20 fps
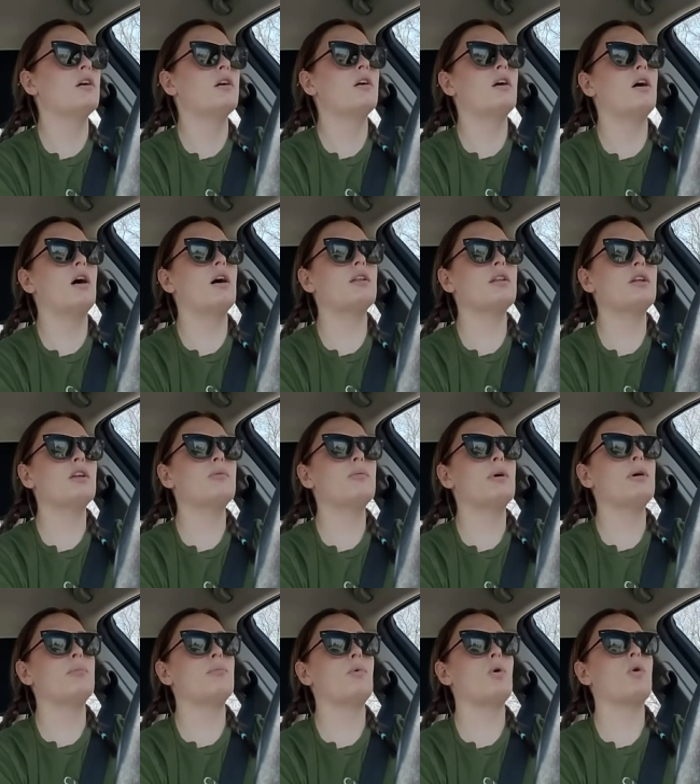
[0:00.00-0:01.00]
a little bit
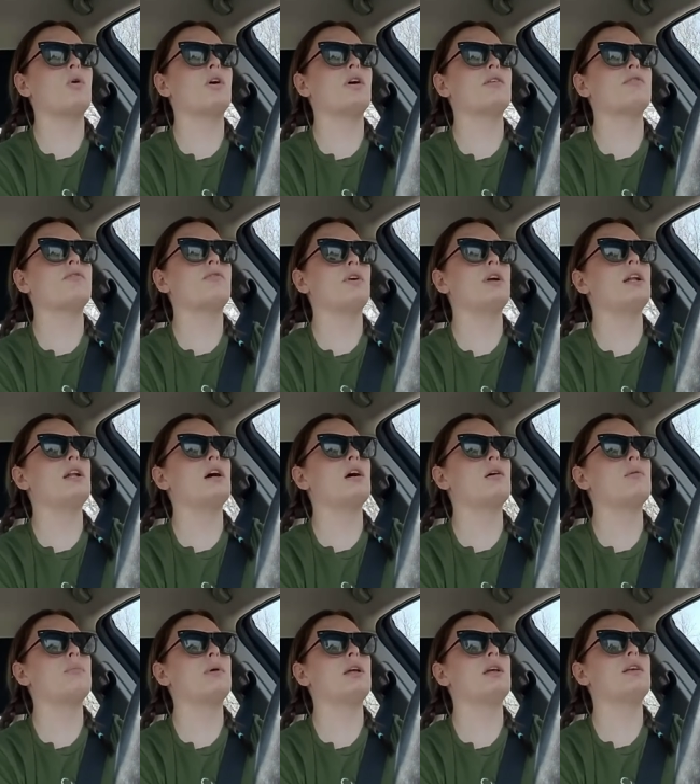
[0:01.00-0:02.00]
more freedom
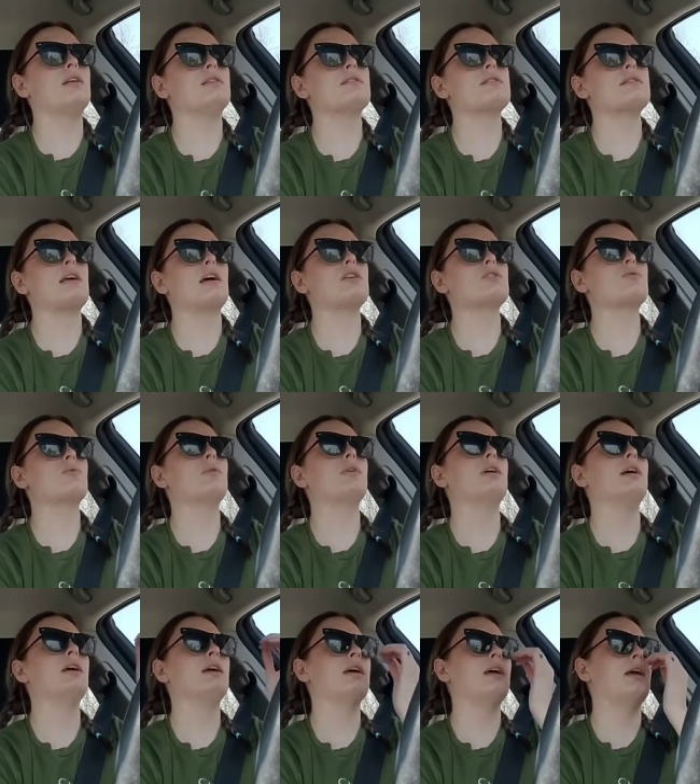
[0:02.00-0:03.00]
in
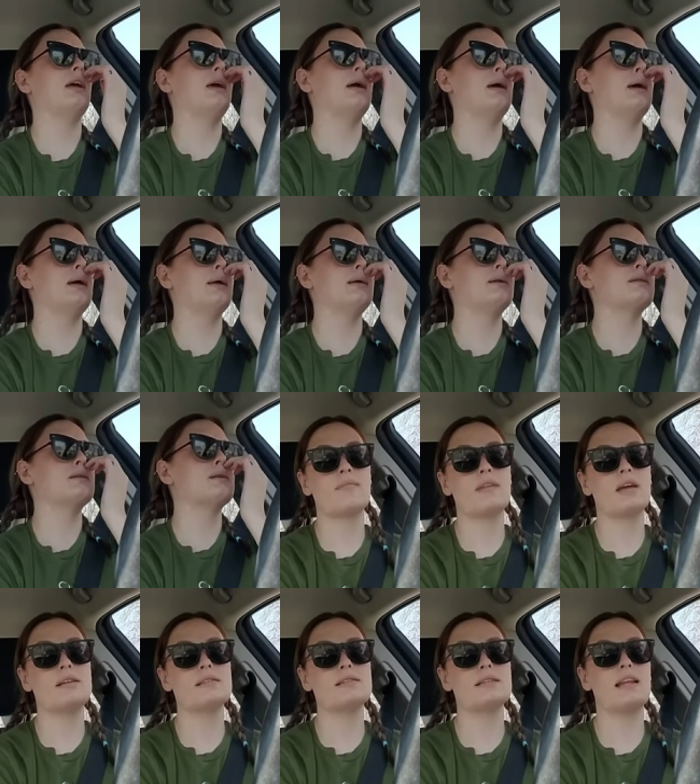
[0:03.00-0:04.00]
scheduling and
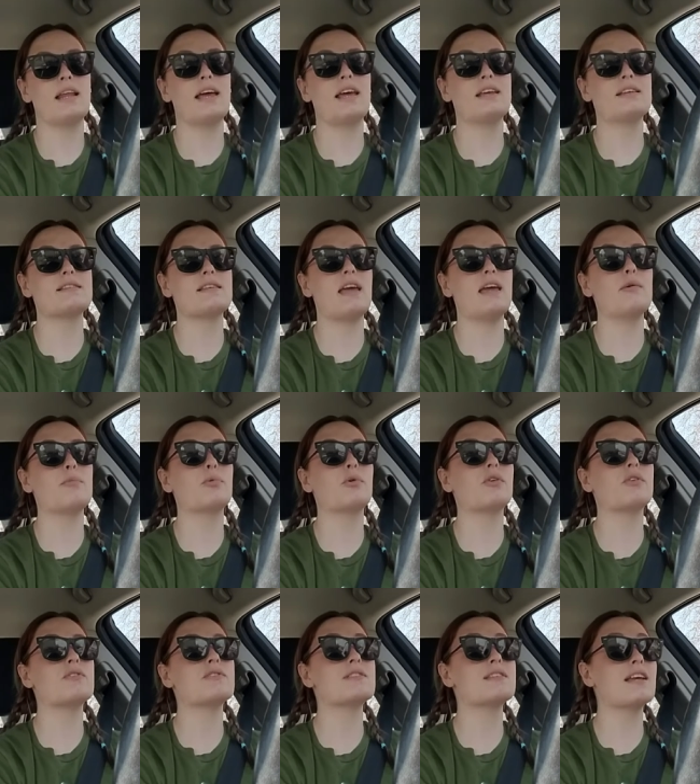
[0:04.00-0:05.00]
today is April
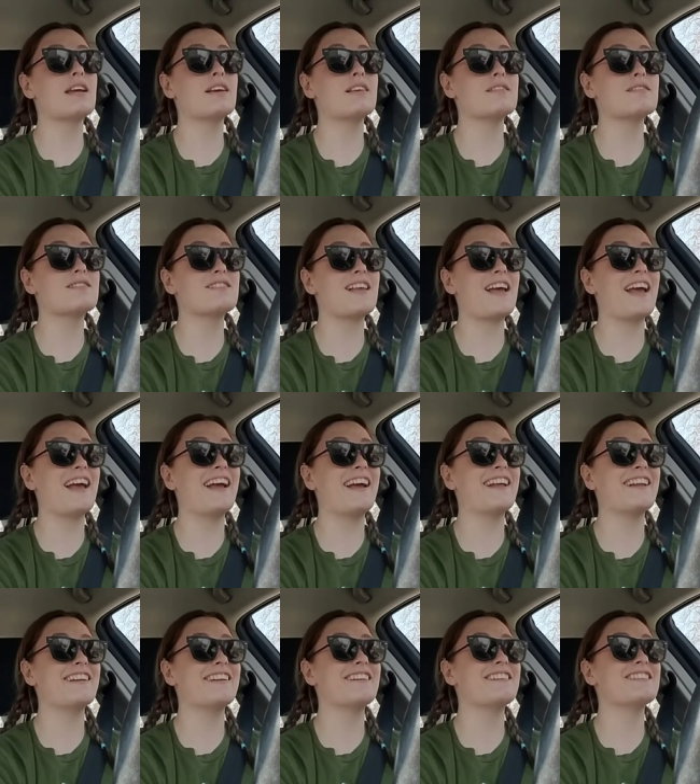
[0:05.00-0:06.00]
6th
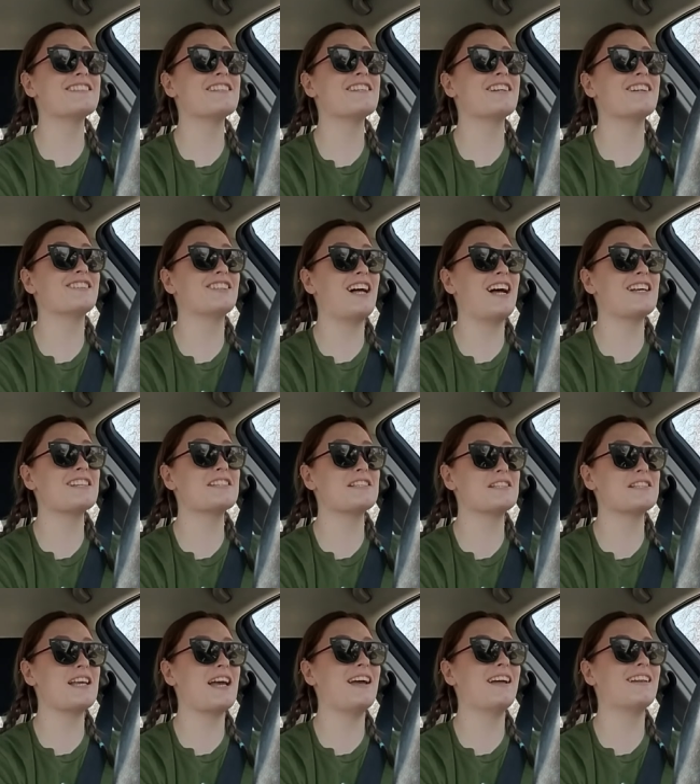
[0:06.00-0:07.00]
and classes
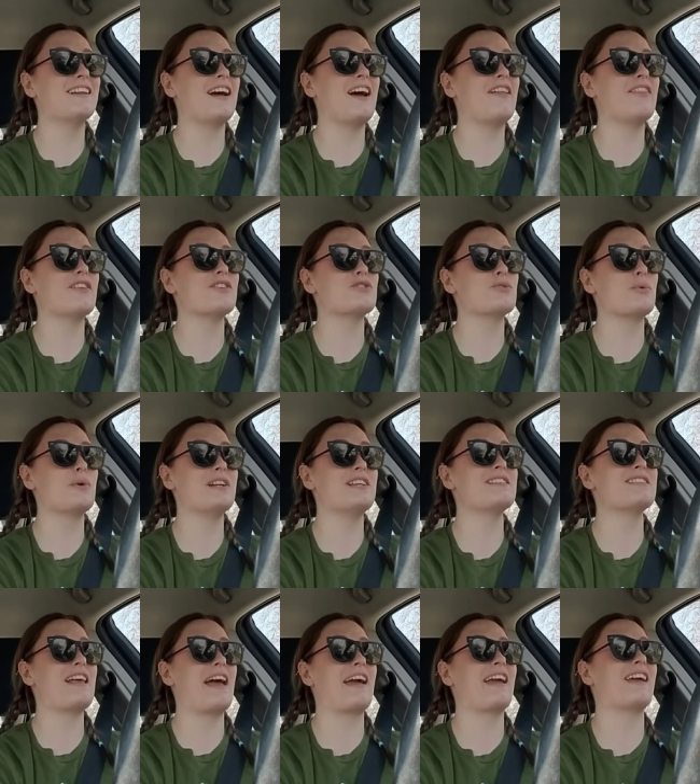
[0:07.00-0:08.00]
end on the
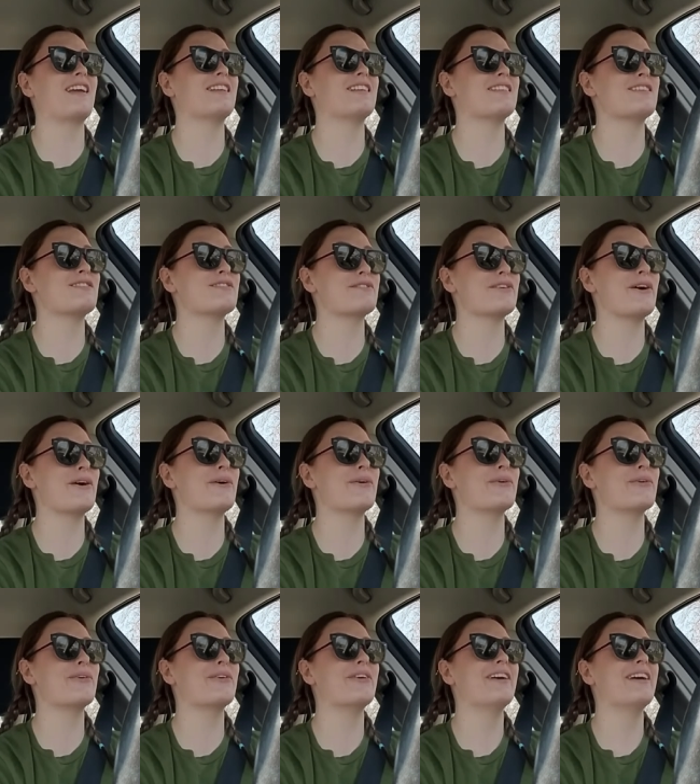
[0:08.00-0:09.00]
22nd.
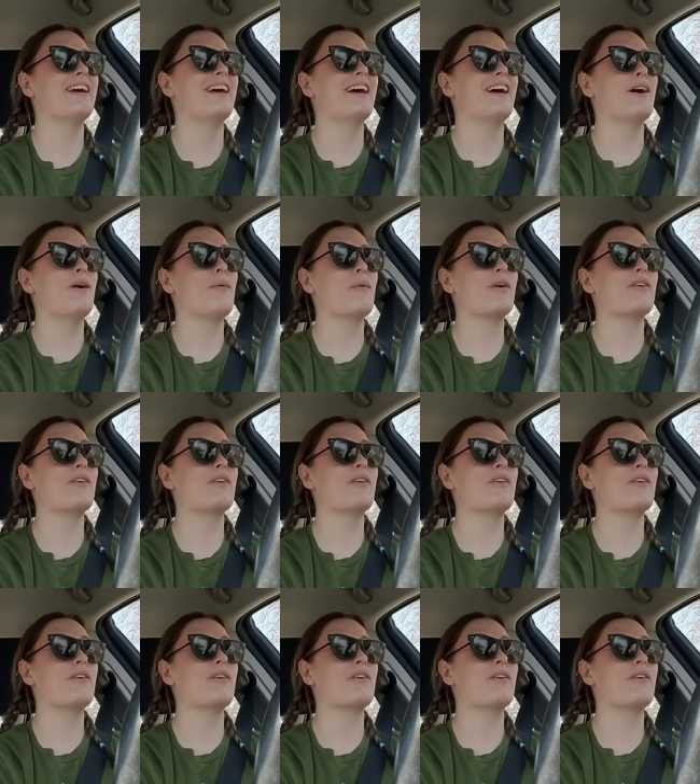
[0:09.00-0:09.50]
So we're